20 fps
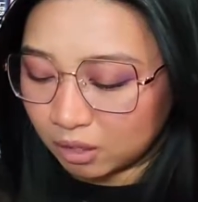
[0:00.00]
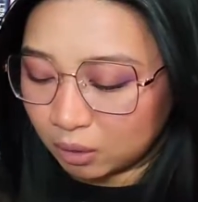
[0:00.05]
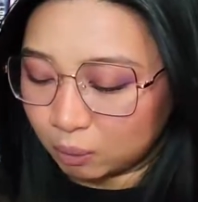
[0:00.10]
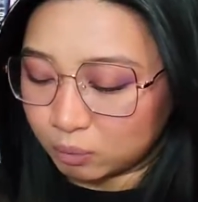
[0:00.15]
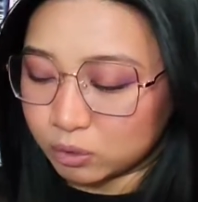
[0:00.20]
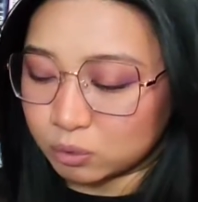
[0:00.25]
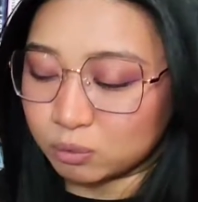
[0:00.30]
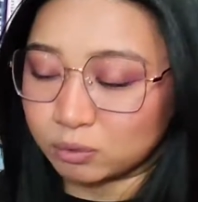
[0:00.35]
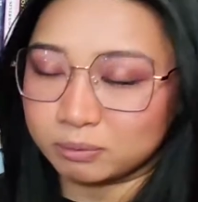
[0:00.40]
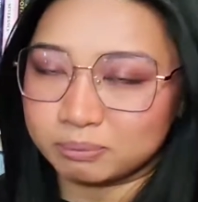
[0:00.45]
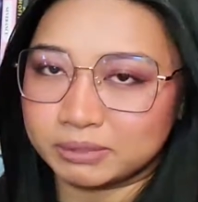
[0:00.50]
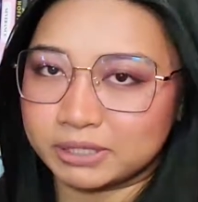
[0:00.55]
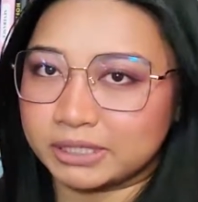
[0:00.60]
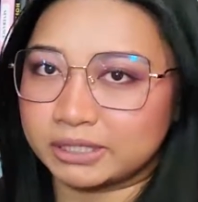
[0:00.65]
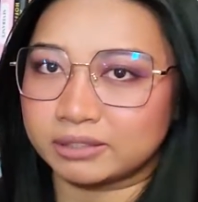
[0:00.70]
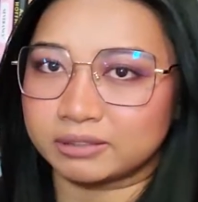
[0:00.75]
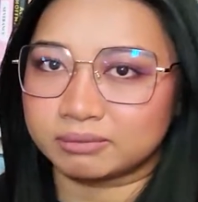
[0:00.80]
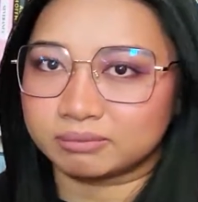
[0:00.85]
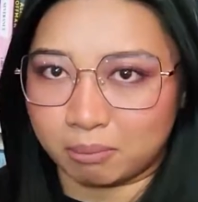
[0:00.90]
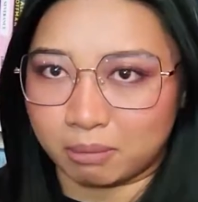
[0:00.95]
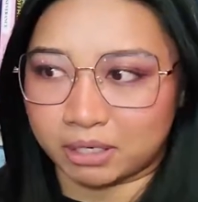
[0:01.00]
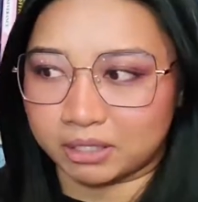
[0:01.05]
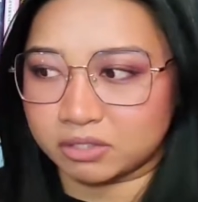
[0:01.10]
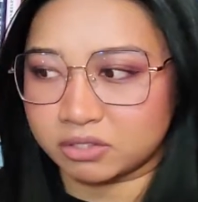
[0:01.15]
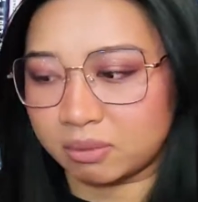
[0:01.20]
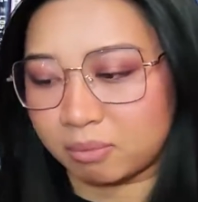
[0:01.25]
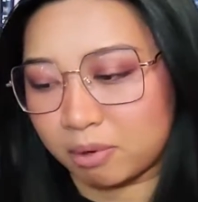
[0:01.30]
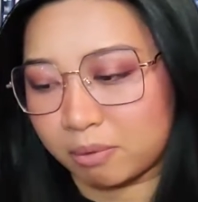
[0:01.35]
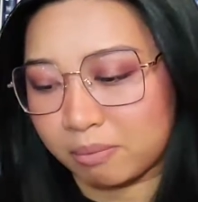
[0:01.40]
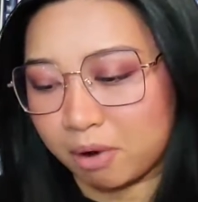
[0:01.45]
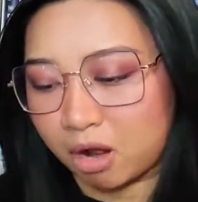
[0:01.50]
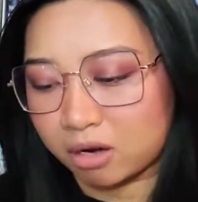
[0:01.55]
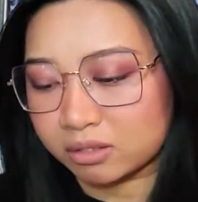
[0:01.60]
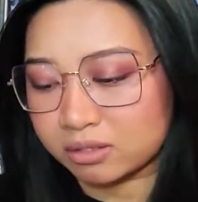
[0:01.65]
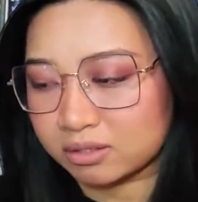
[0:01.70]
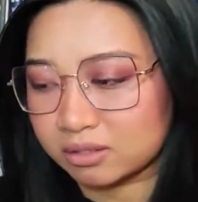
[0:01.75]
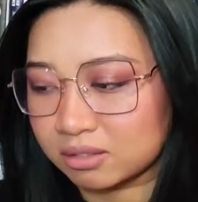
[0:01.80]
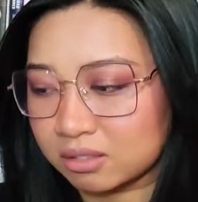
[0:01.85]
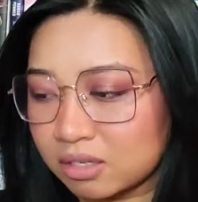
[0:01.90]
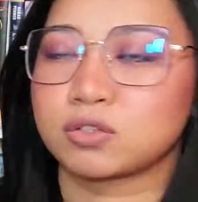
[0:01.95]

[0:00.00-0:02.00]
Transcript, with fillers: which will be in my December box.